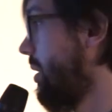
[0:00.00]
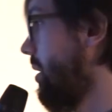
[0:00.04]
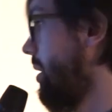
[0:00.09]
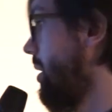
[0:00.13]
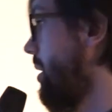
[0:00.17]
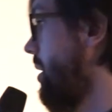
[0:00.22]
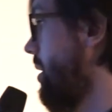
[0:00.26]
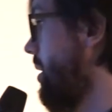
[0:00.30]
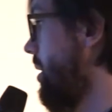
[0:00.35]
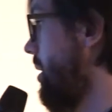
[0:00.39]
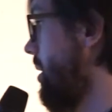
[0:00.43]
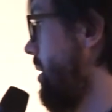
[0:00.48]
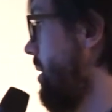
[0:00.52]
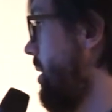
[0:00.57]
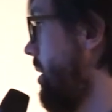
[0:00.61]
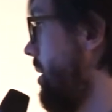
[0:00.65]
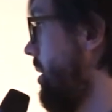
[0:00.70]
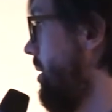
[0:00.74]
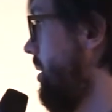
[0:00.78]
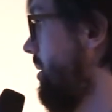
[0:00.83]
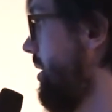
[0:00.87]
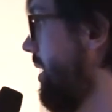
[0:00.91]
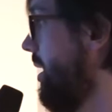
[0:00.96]

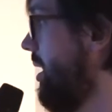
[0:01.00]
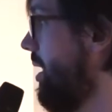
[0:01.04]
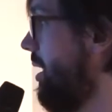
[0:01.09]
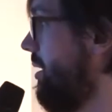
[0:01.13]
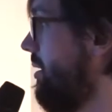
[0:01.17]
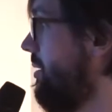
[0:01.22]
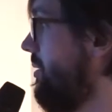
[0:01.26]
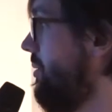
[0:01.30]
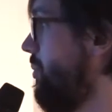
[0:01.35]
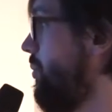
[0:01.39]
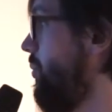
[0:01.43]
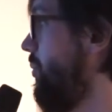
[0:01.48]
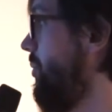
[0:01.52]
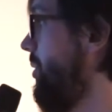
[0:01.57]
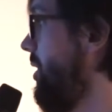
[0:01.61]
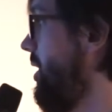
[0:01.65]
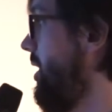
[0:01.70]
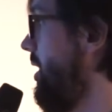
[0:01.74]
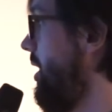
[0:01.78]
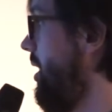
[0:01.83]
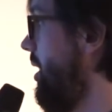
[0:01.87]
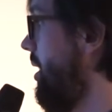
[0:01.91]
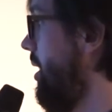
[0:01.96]
they can
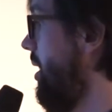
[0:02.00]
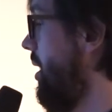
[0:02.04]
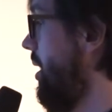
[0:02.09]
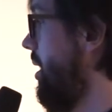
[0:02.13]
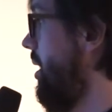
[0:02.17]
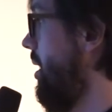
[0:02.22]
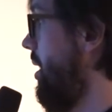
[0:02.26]
really